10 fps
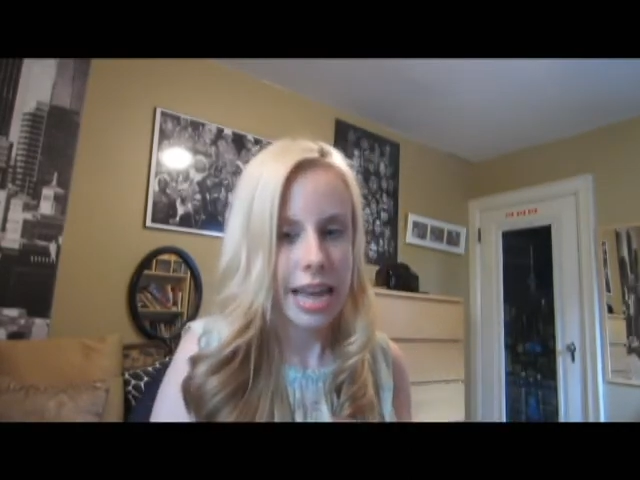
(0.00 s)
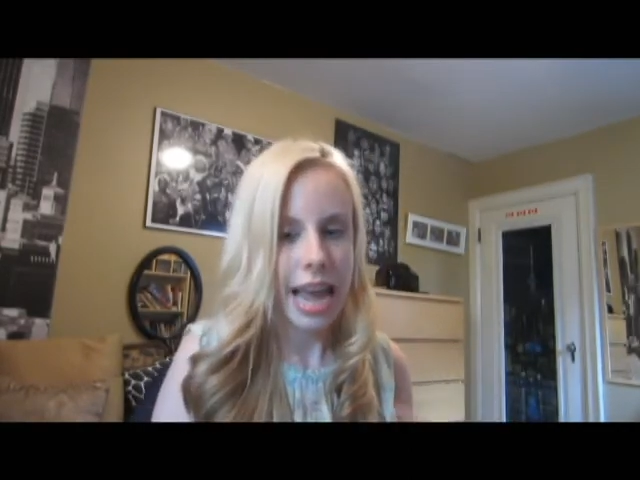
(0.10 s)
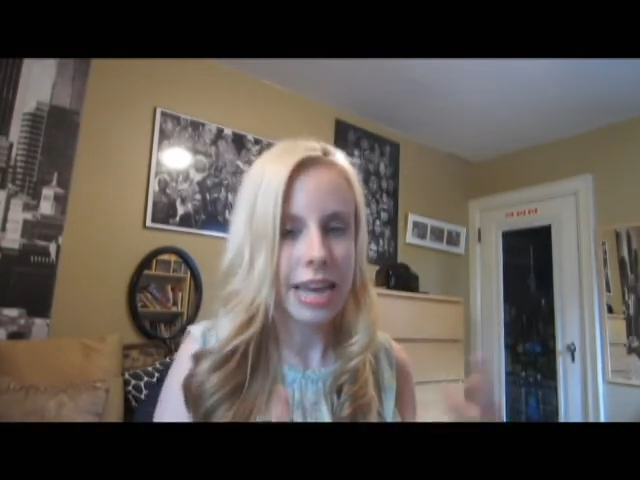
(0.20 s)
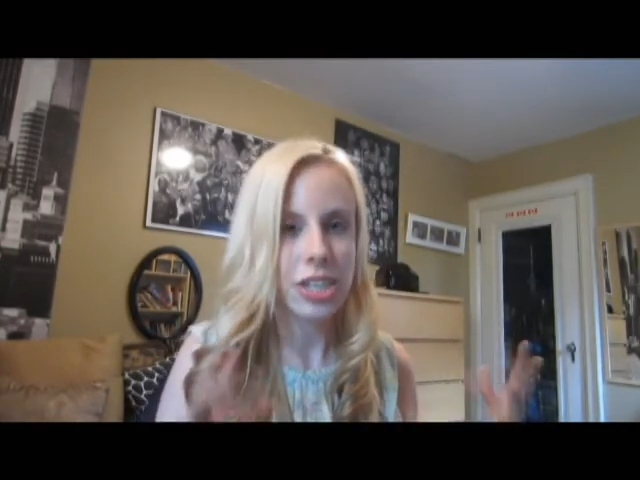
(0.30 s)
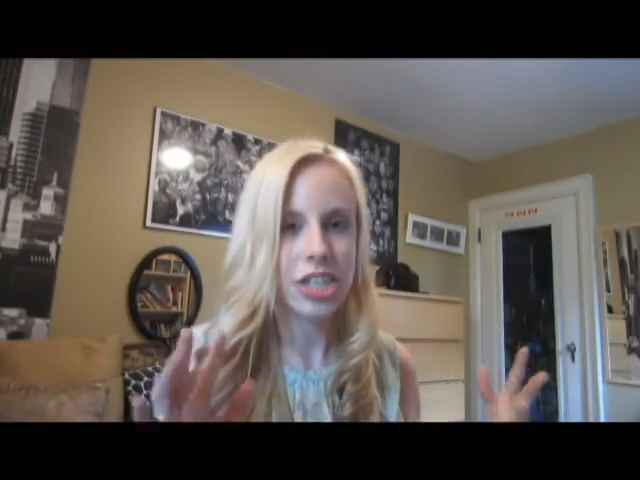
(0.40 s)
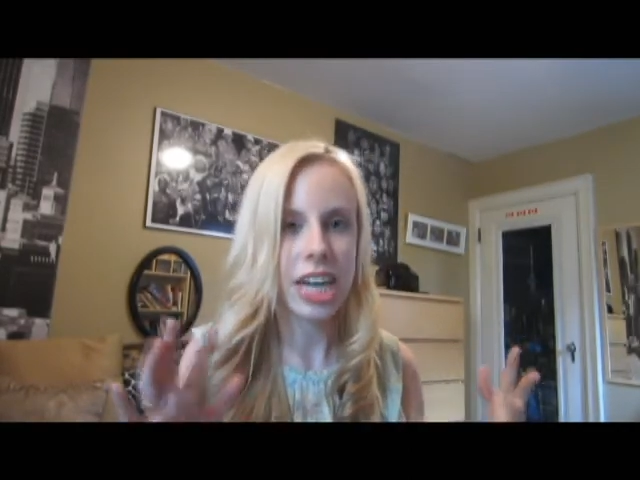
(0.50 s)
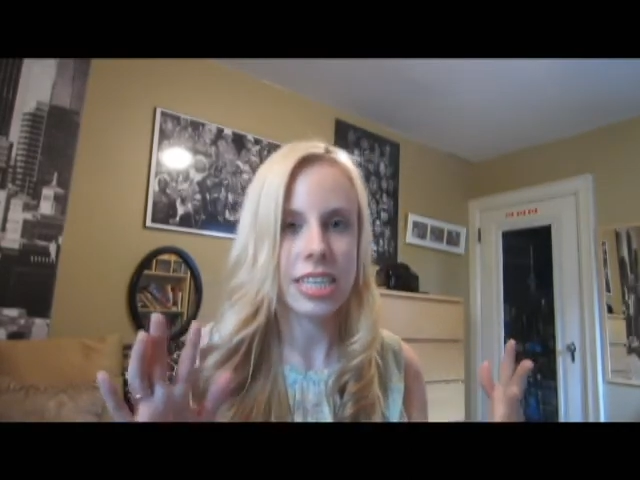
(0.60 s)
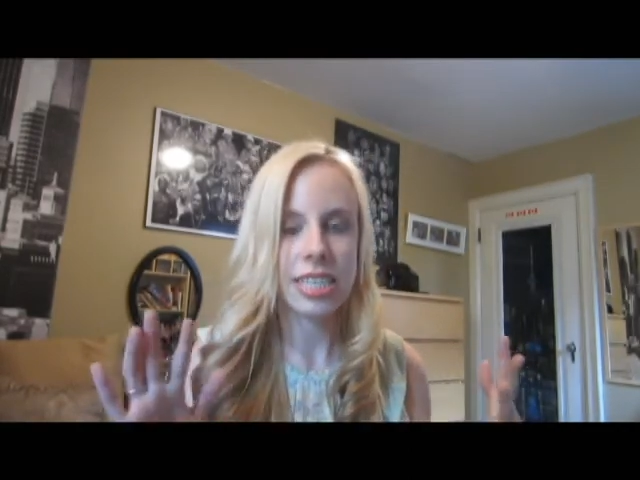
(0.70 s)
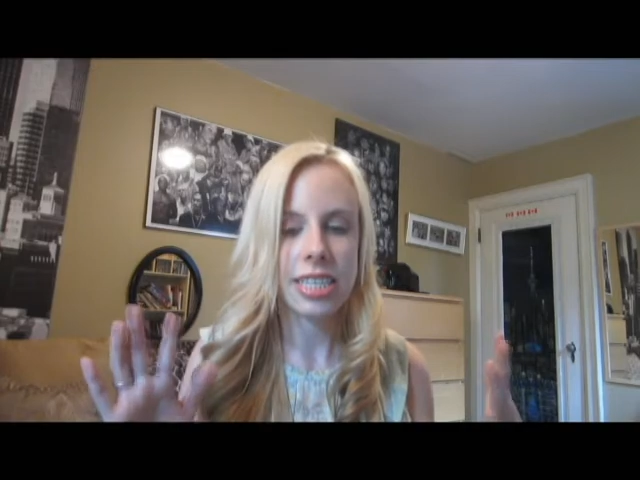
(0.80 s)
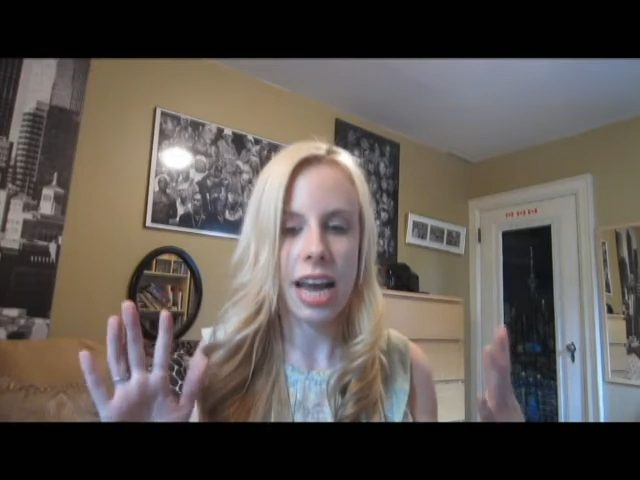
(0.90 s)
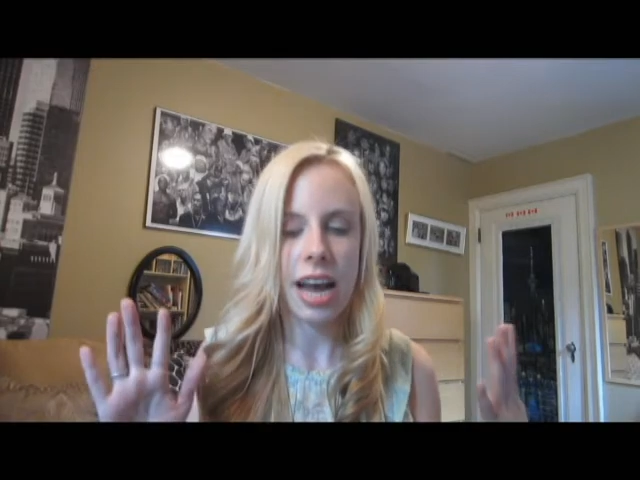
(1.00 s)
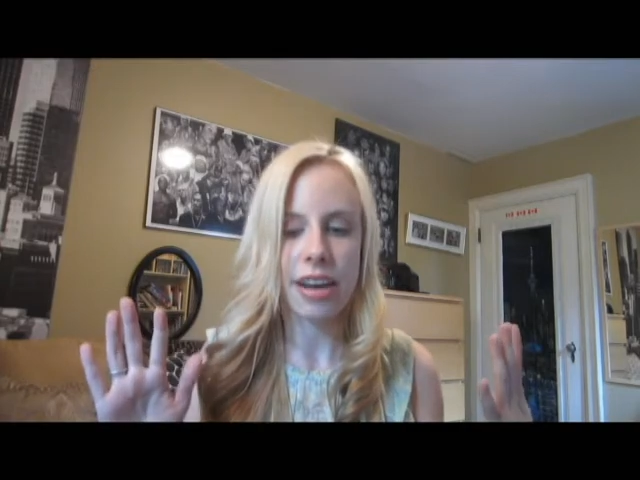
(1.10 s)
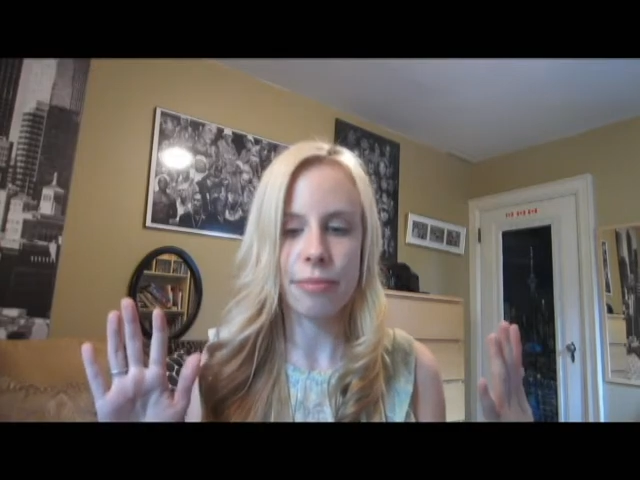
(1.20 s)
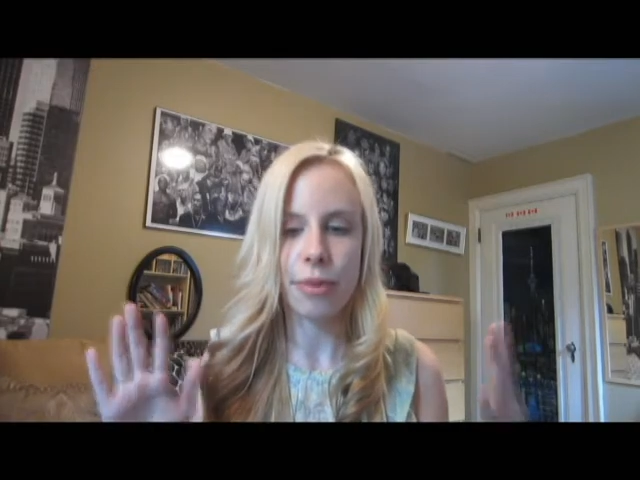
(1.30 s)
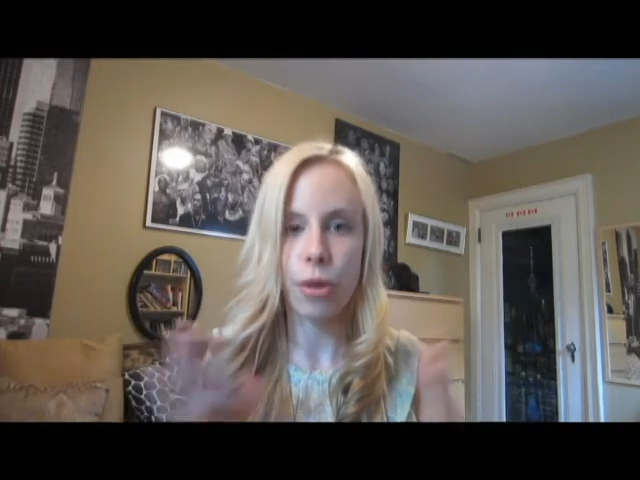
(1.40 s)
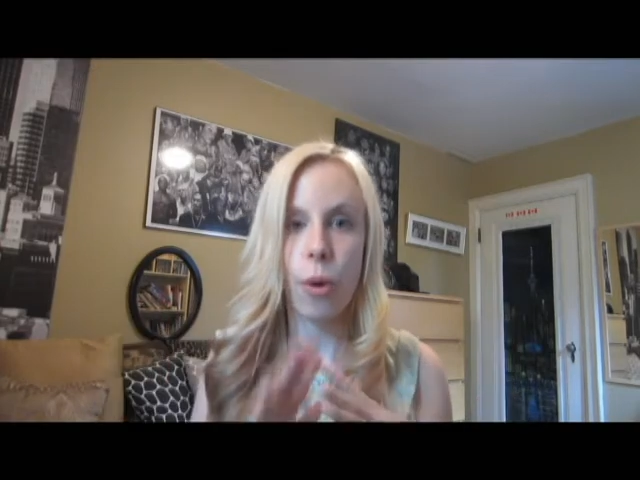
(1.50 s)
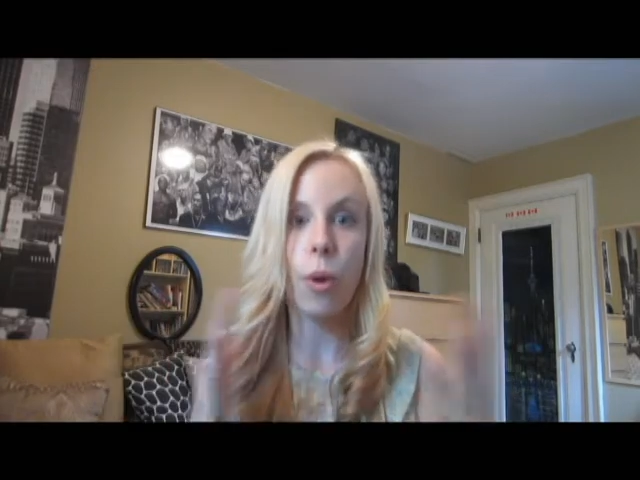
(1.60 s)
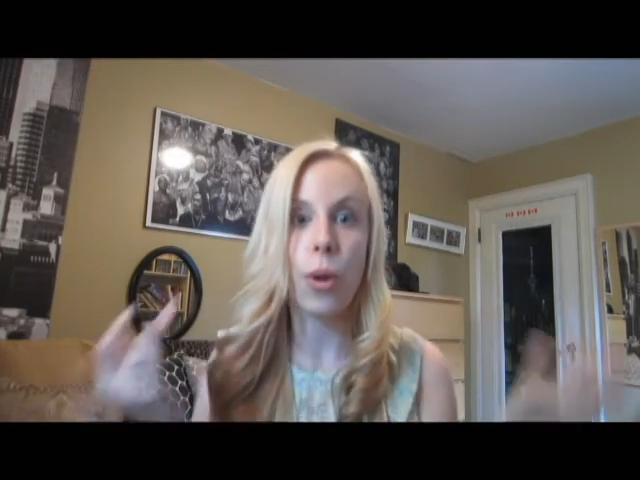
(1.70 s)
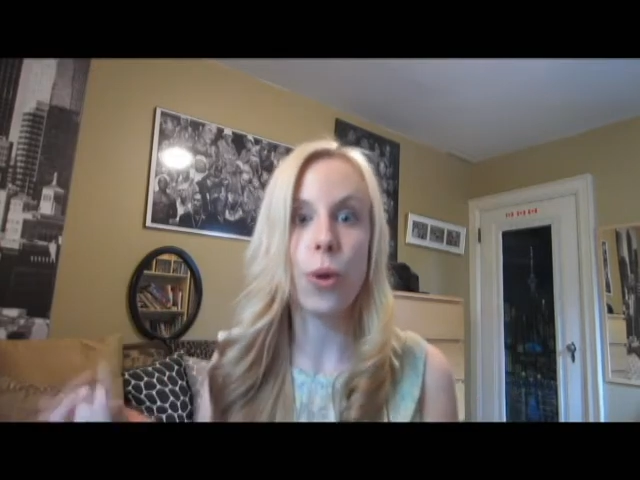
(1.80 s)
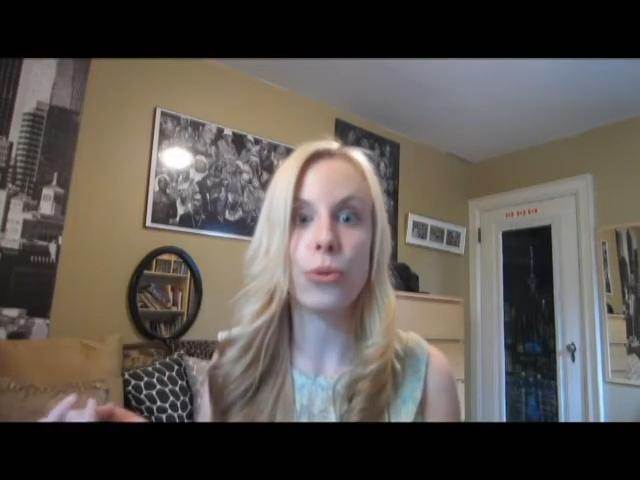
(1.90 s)
and just the
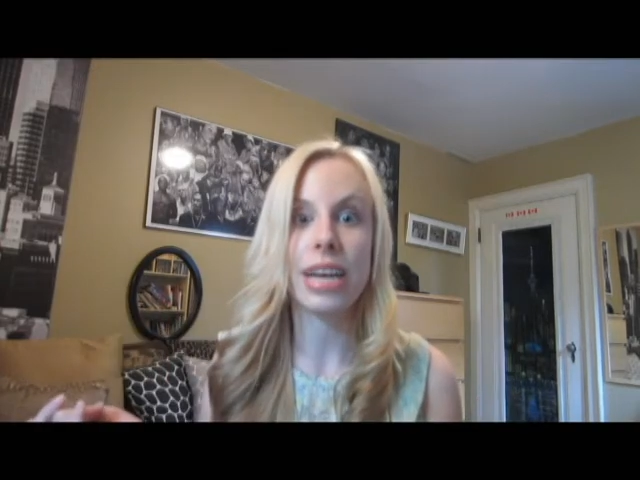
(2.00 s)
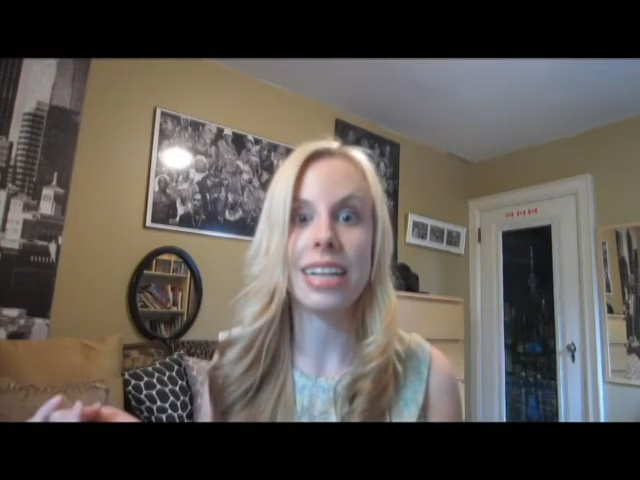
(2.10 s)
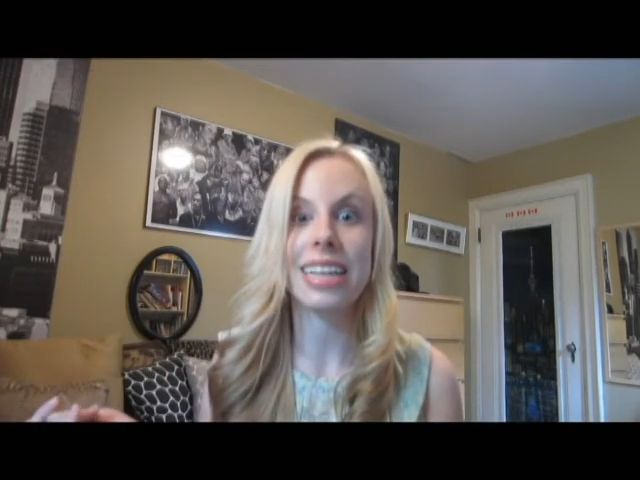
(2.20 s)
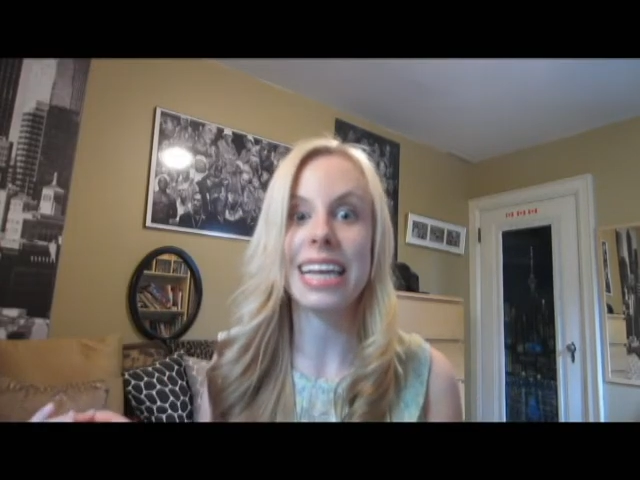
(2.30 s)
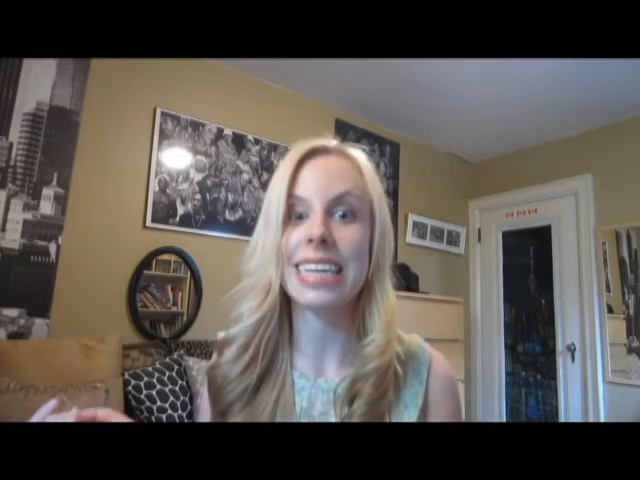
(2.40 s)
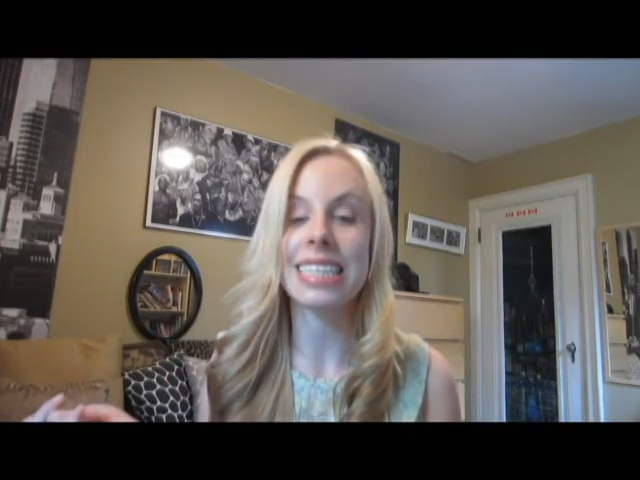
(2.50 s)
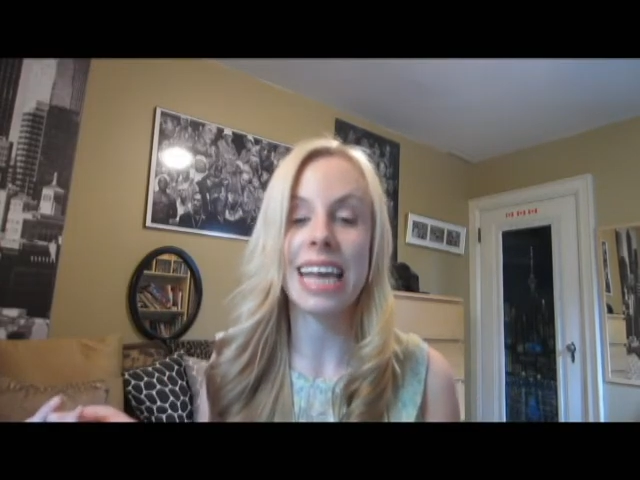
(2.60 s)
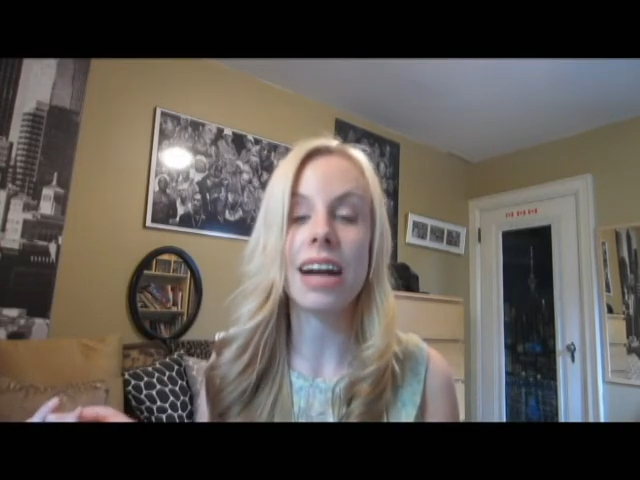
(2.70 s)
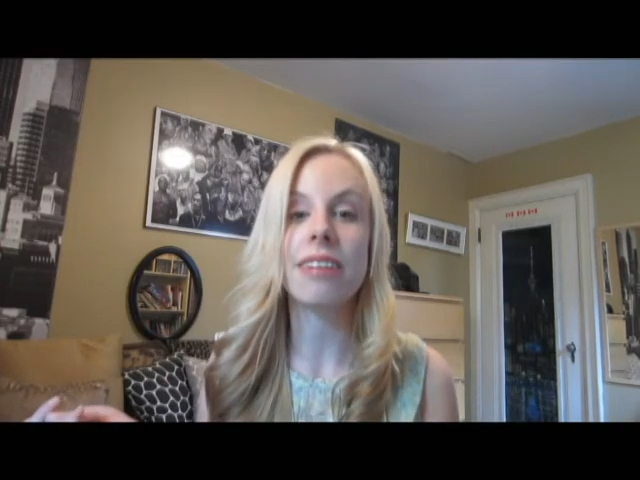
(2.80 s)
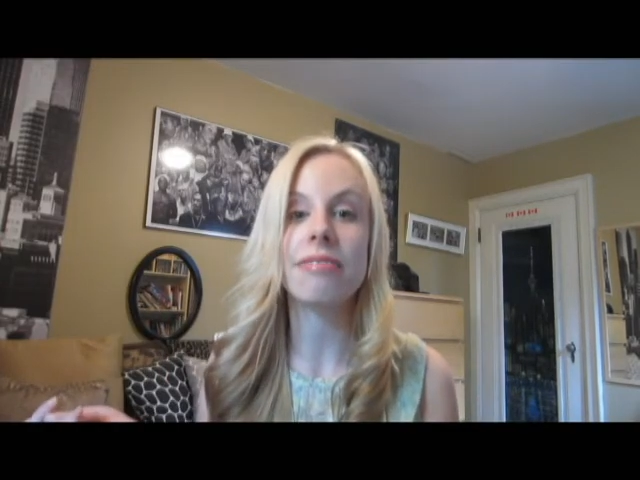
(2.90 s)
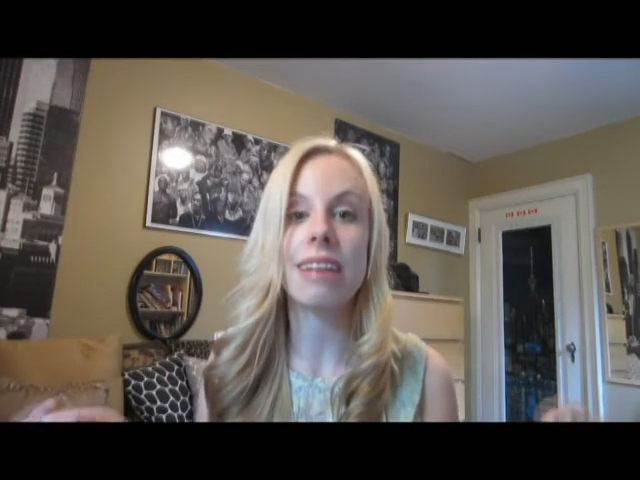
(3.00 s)
whole Hotel Glay itself.